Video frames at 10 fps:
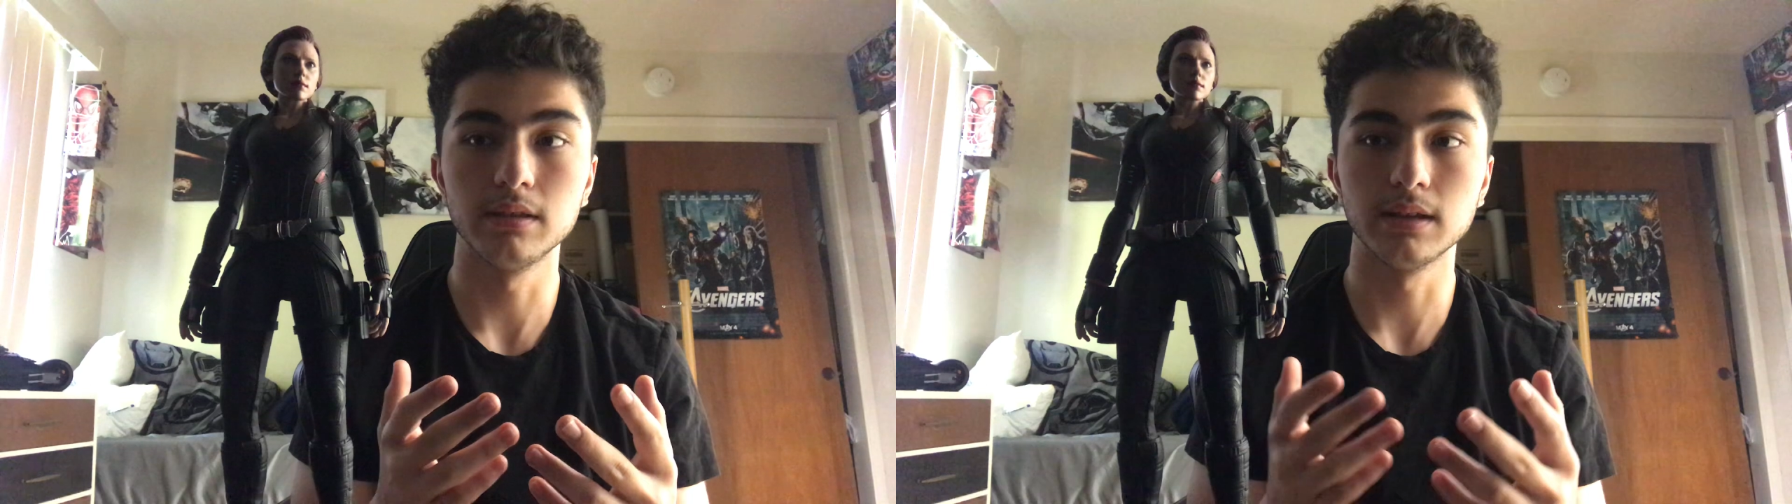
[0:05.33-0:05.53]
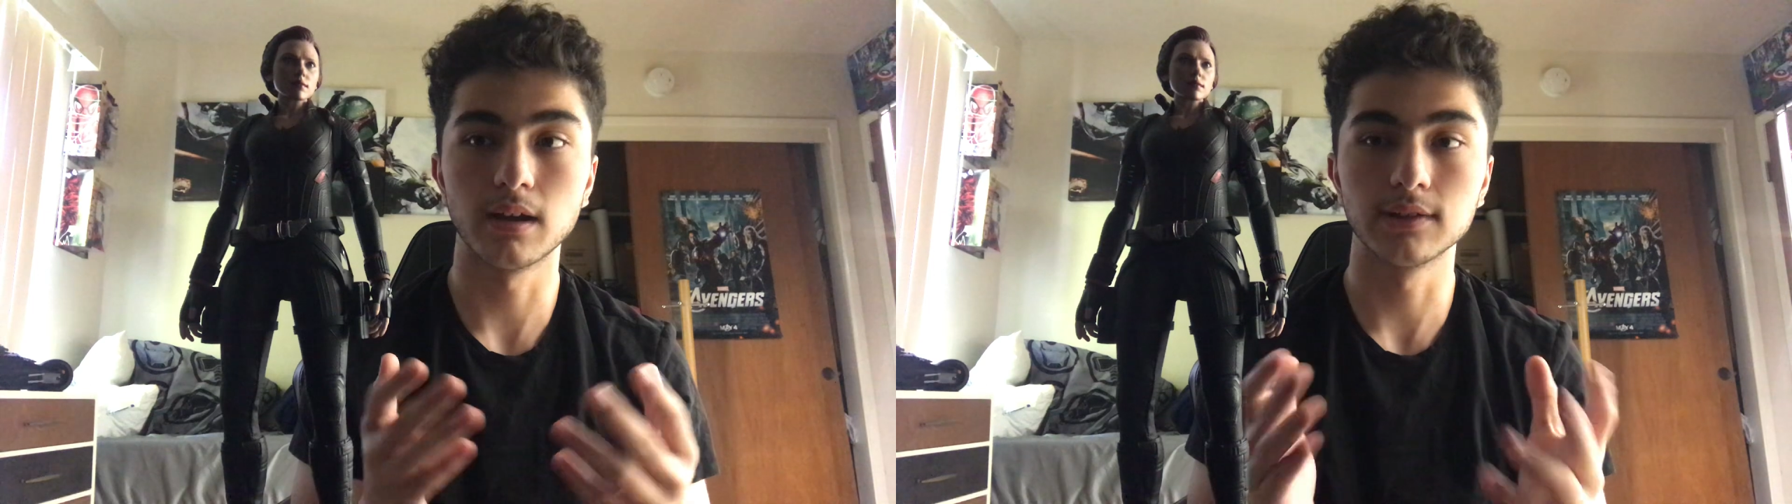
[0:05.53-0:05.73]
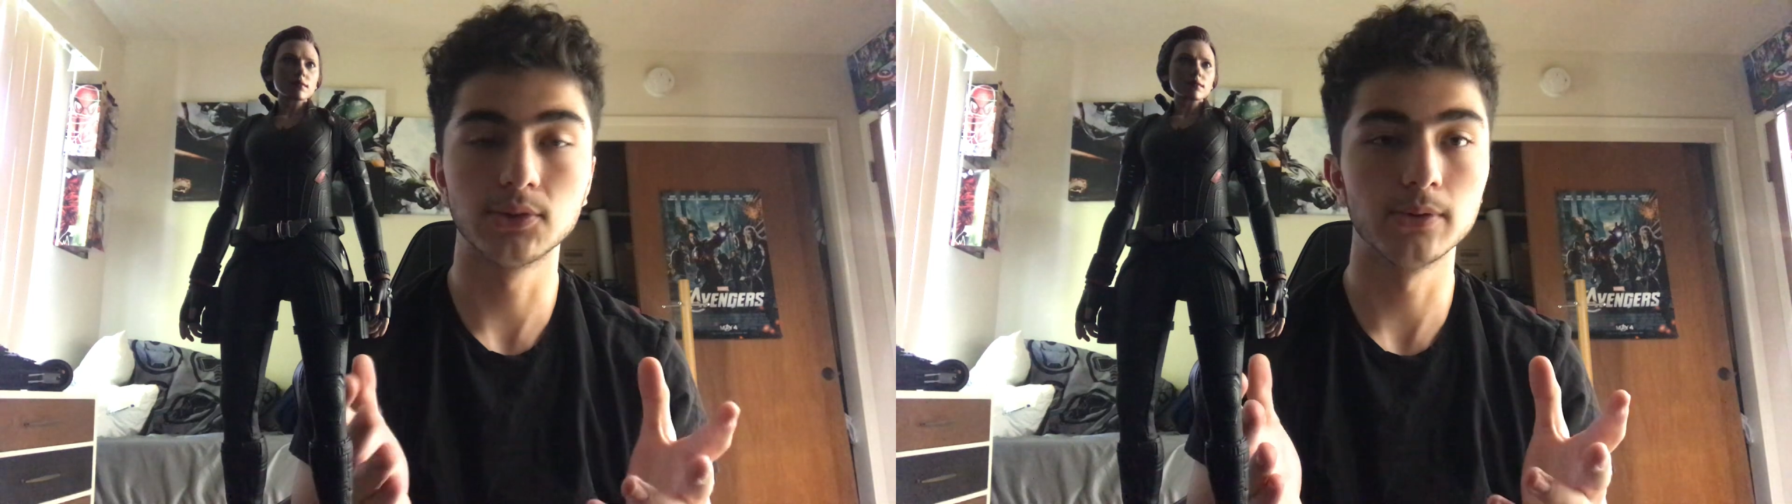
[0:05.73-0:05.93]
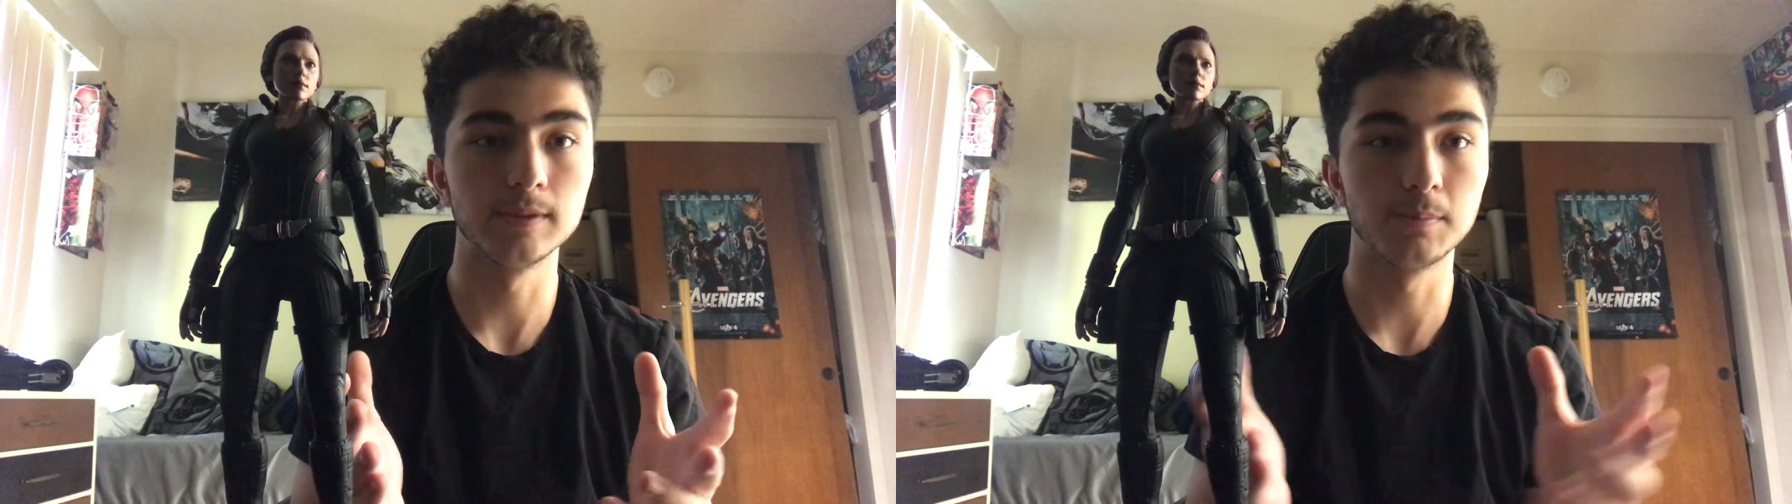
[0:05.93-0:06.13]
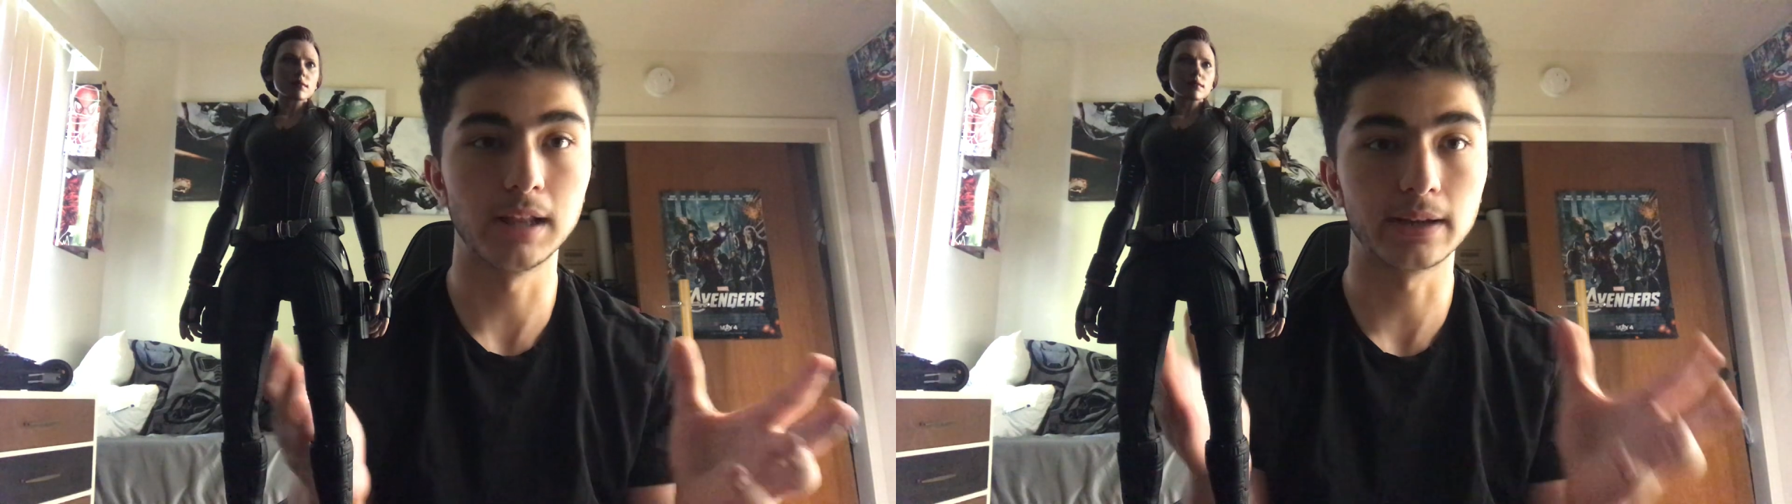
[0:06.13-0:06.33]
the Hot
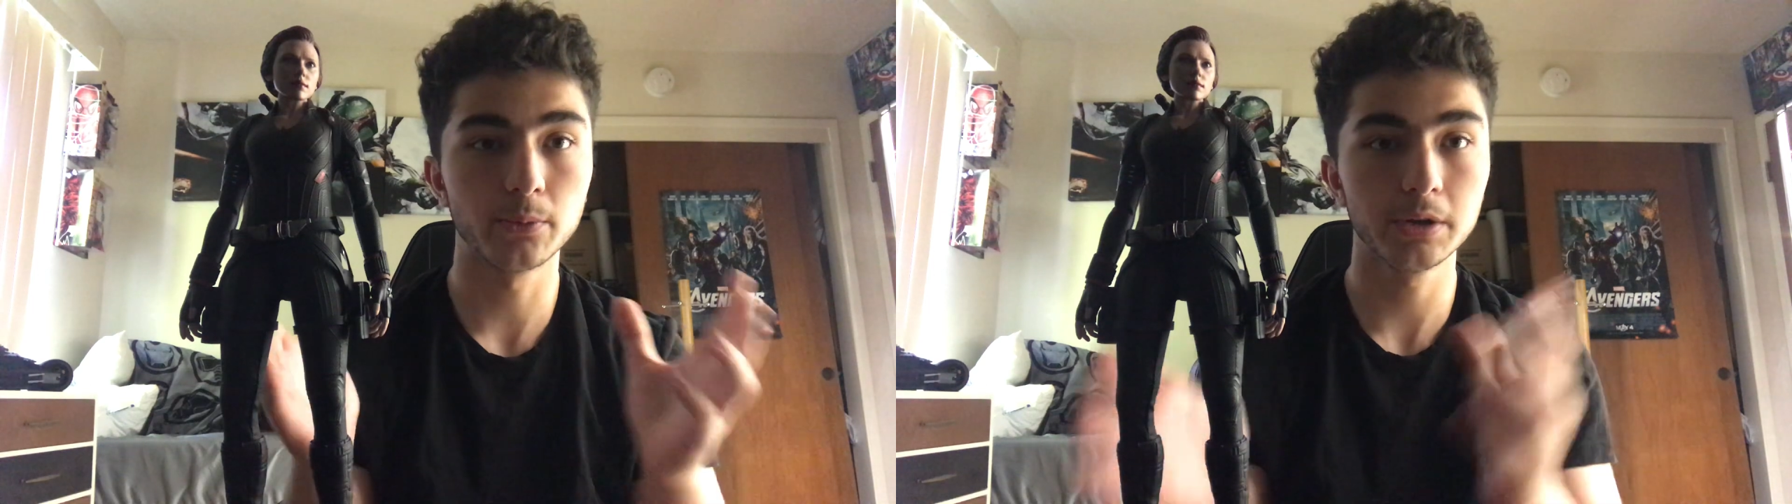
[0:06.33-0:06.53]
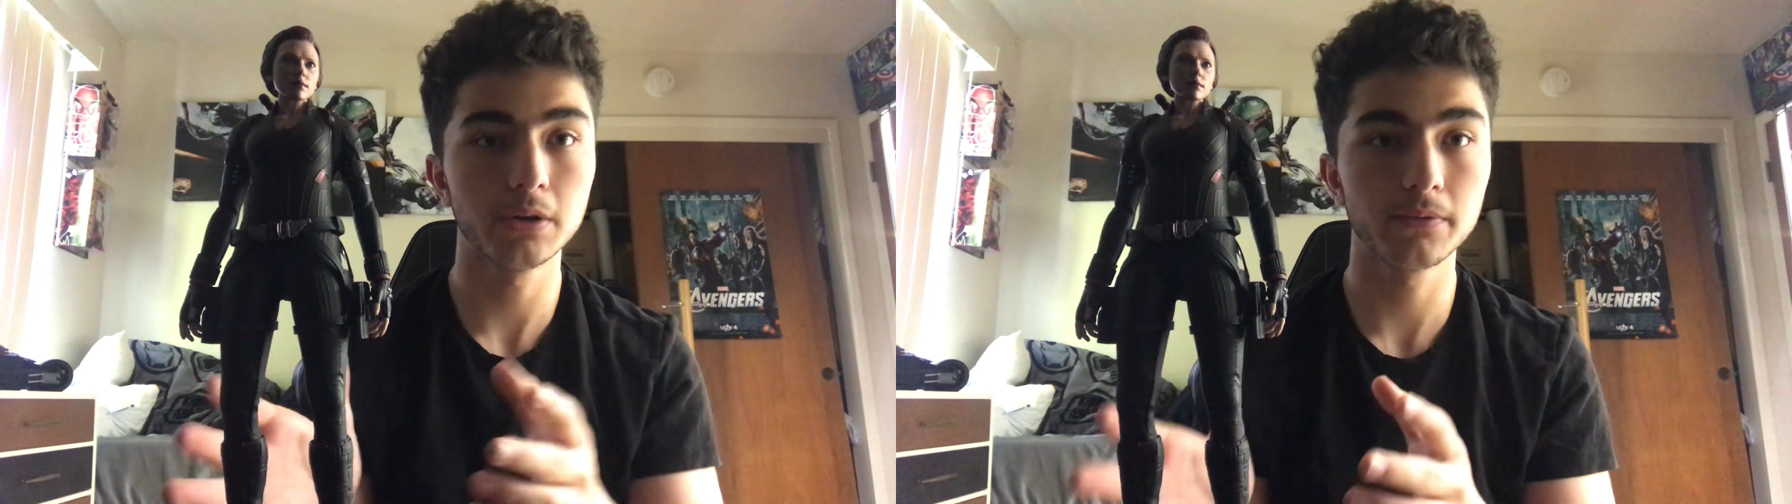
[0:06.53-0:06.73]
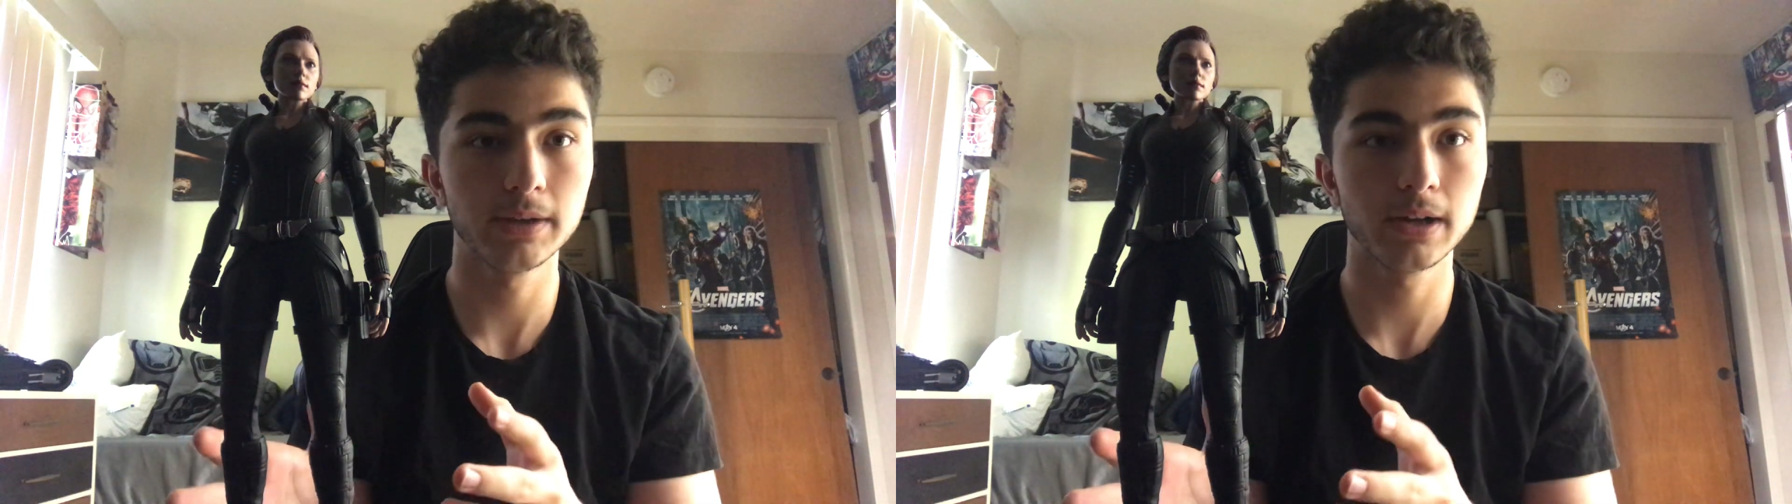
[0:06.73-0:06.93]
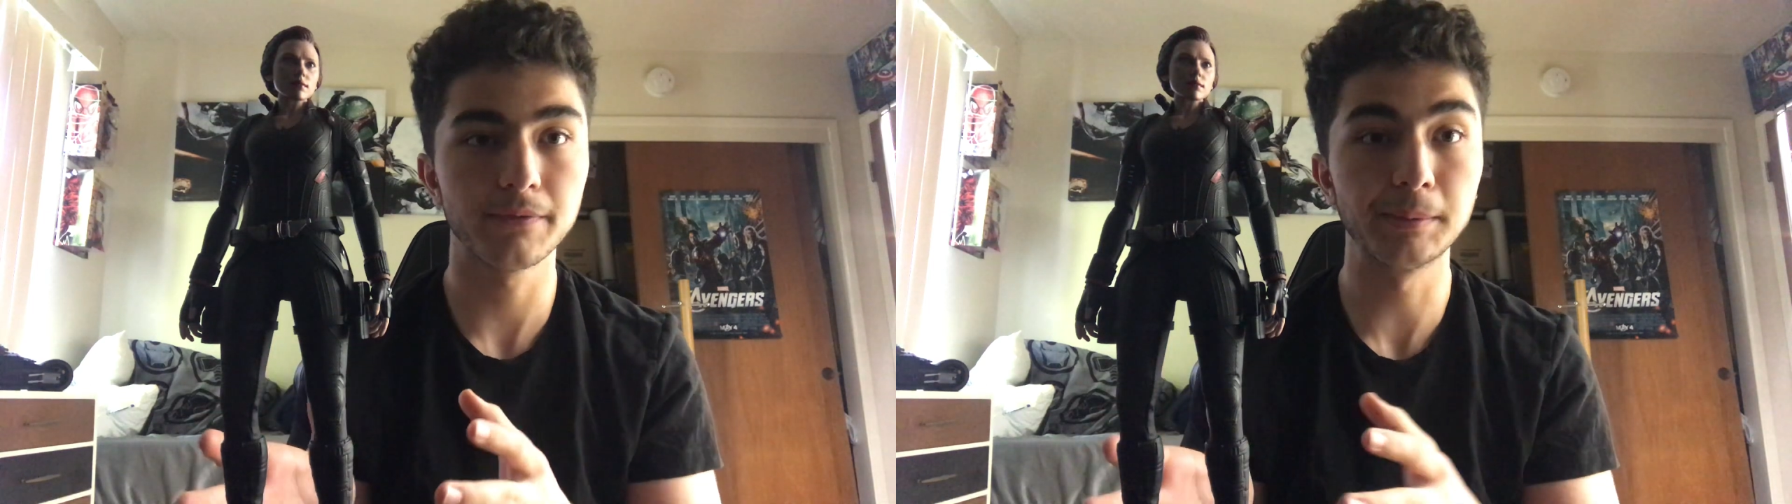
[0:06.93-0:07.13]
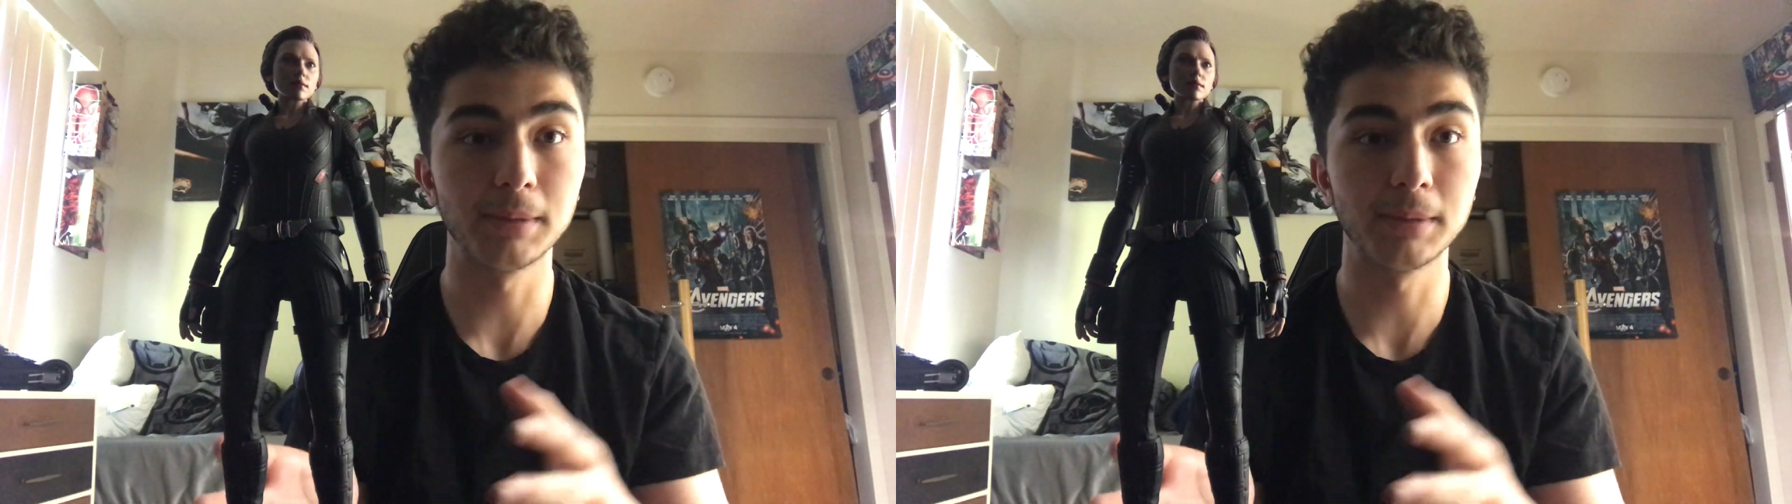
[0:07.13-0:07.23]
Toys Black Widow figure from the